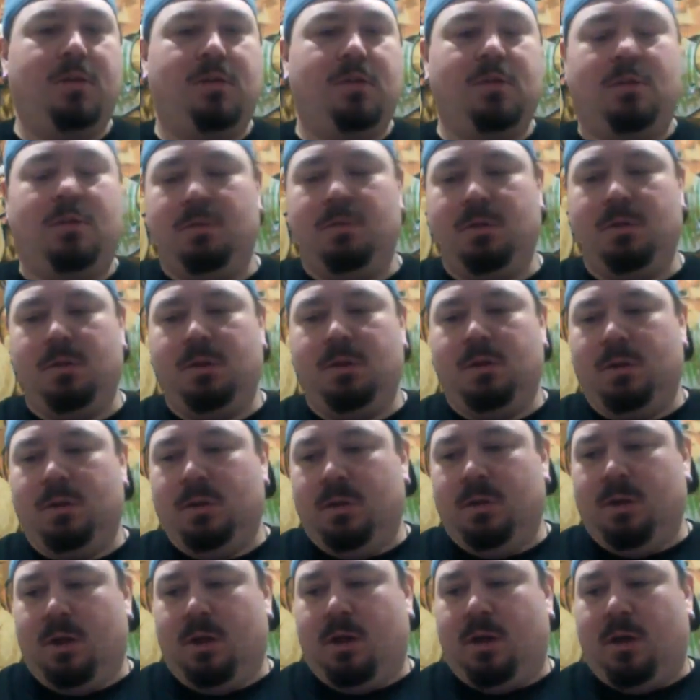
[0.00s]
So,
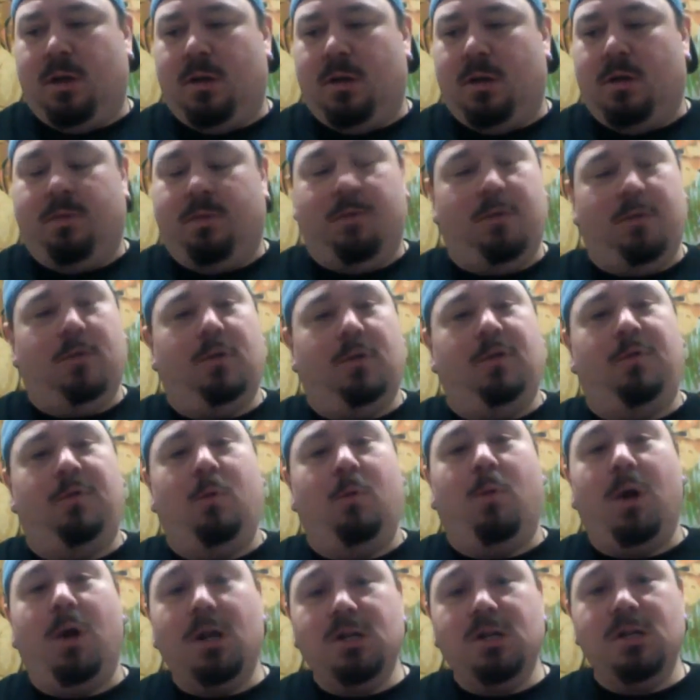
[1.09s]
if you're
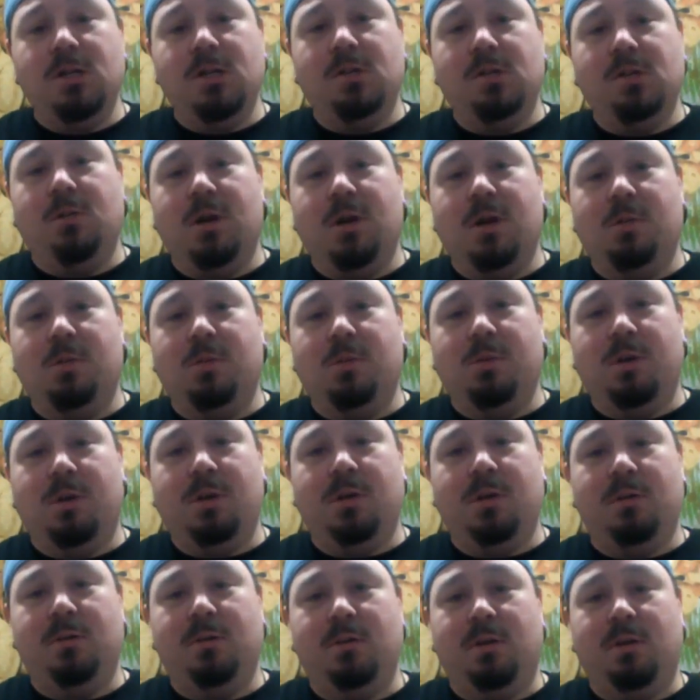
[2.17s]
watching this,
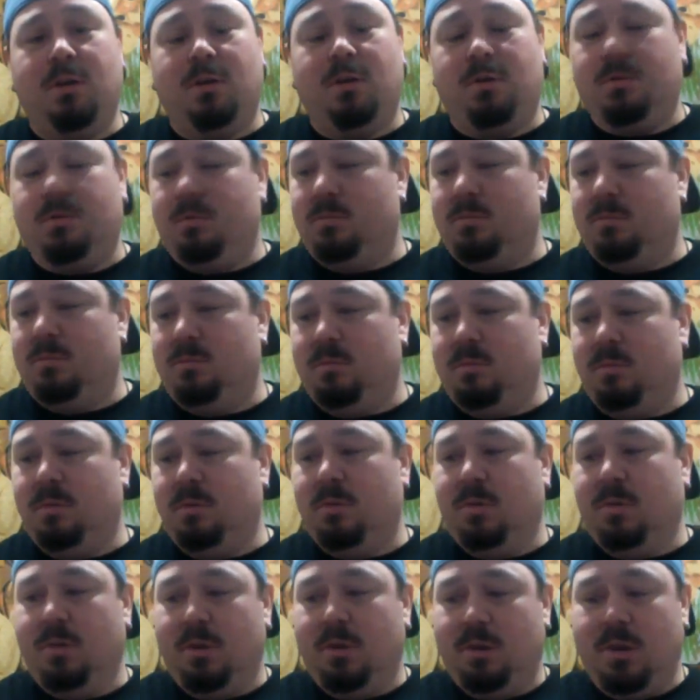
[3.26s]
Grandpa, you know,
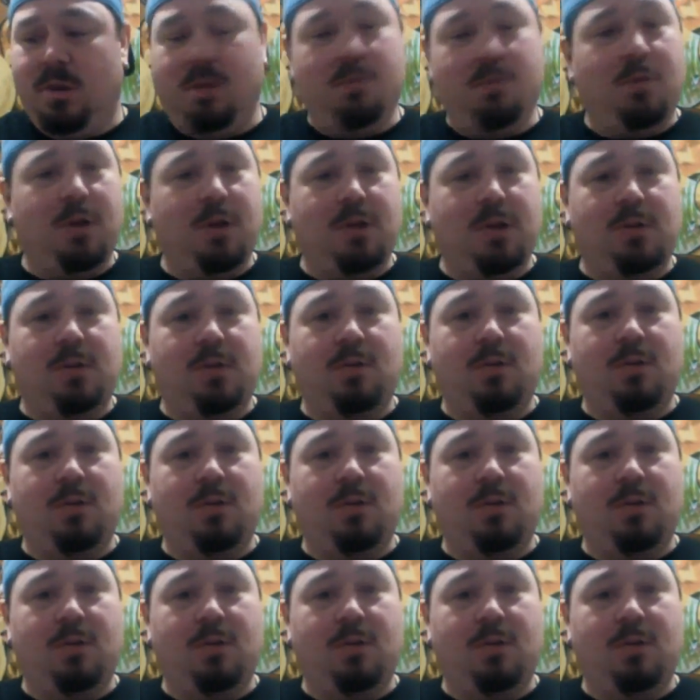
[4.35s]
invite's still